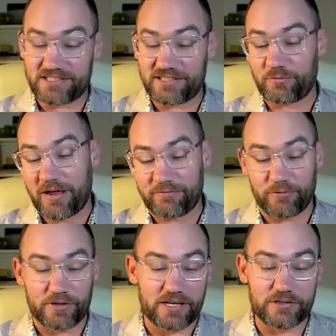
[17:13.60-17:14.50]
the ref
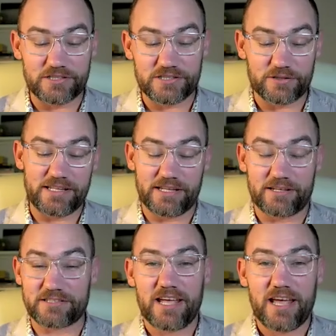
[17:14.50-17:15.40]
or the coaches or anything,
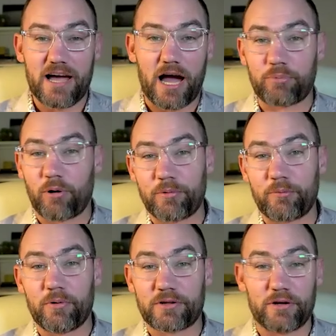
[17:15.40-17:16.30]
because I probably
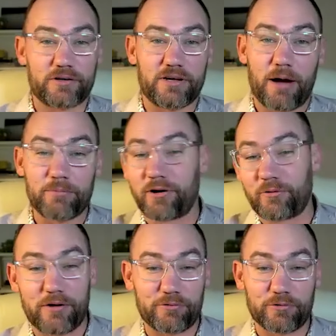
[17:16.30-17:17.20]
look, I'm not a
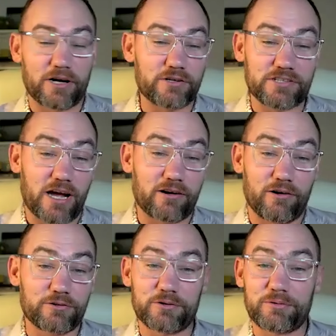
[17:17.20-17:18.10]
ref or coach. I
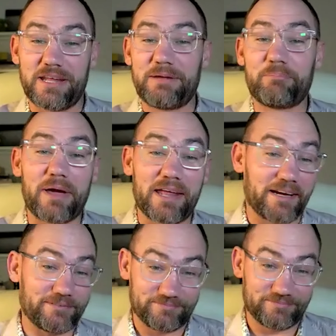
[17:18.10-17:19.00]
can't do it any
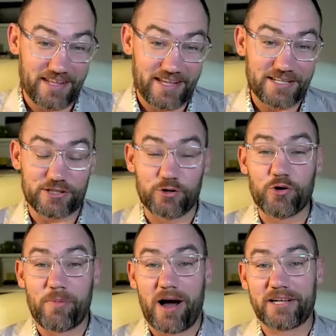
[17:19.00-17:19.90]
better. So who
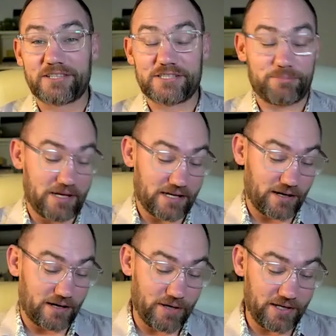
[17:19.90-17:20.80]
am I to speak?
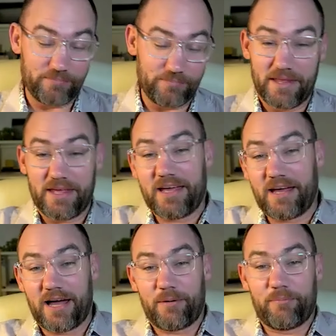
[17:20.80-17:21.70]
I mean,
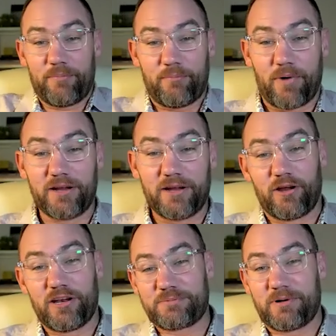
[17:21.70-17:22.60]
my
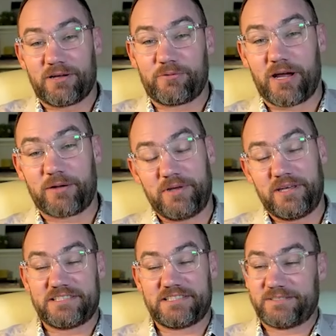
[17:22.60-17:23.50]
knowledge about rugby
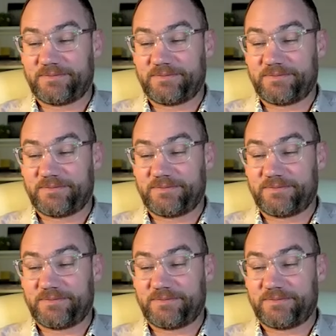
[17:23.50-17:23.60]
is